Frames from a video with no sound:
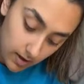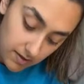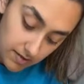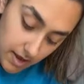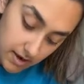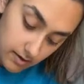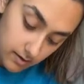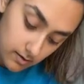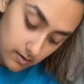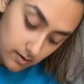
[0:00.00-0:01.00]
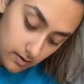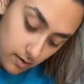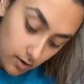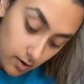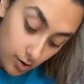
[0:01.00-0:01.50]
And then
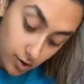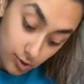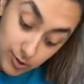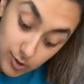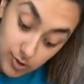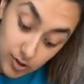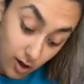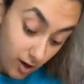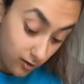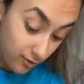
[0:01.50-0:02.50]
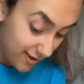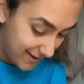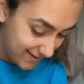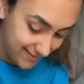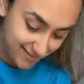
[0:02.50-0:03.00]
closer to
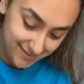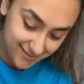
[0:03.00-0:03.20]
Halloween,